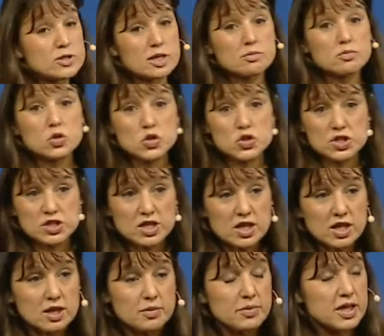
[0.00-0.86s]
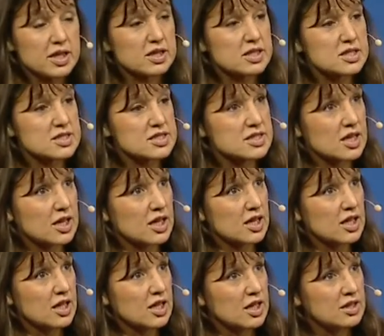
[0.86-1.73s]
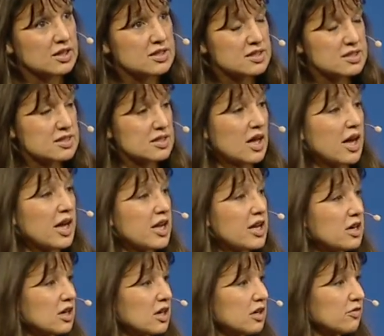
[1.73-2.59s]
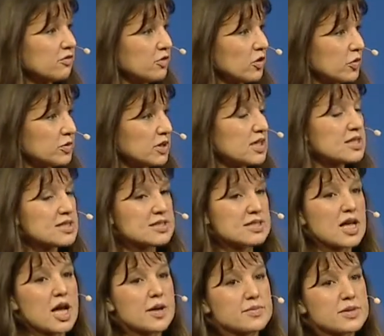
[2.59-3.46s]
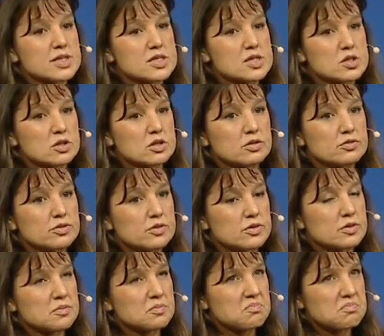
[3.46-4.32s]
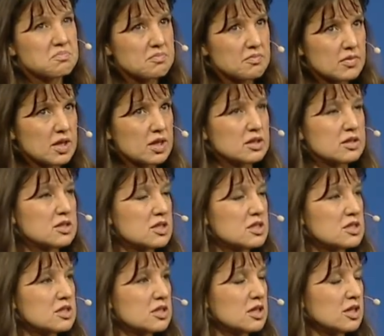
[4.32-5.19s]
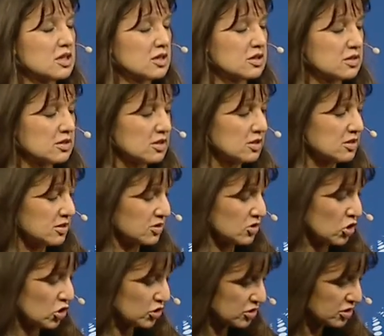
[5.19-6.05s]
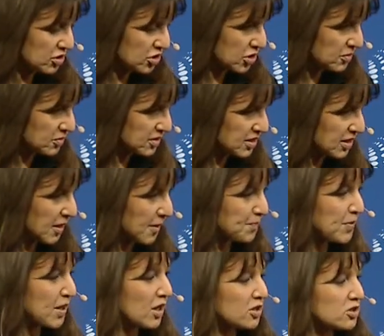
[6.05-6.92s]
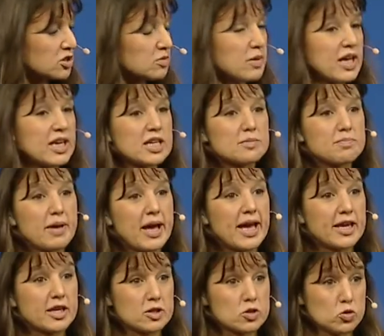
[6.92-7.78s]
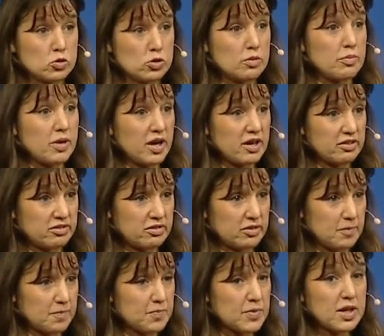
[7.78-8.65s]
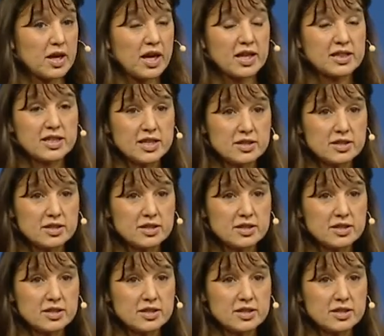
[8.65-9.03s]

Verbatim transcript: a museum. And there's a desire from the Islamist sort of uh, constituency to make it back into a mosque. And they